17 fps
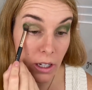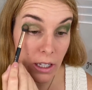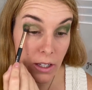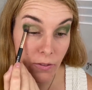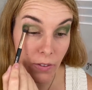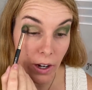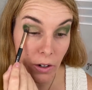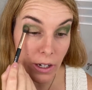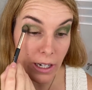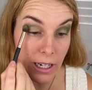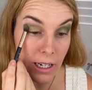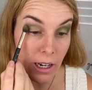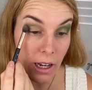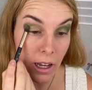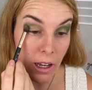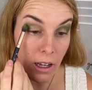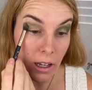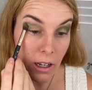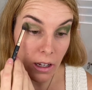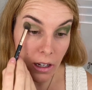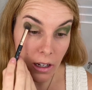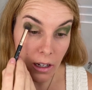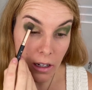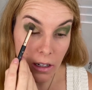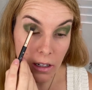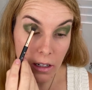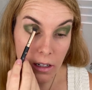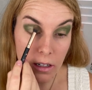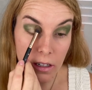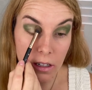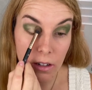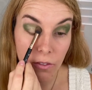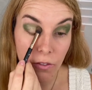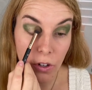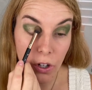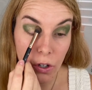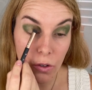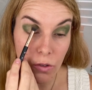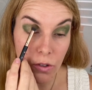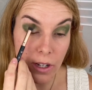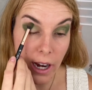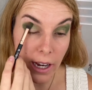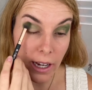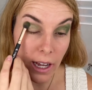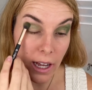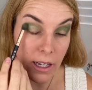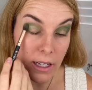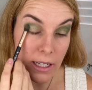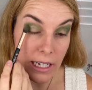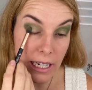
It's very diffused, I guess.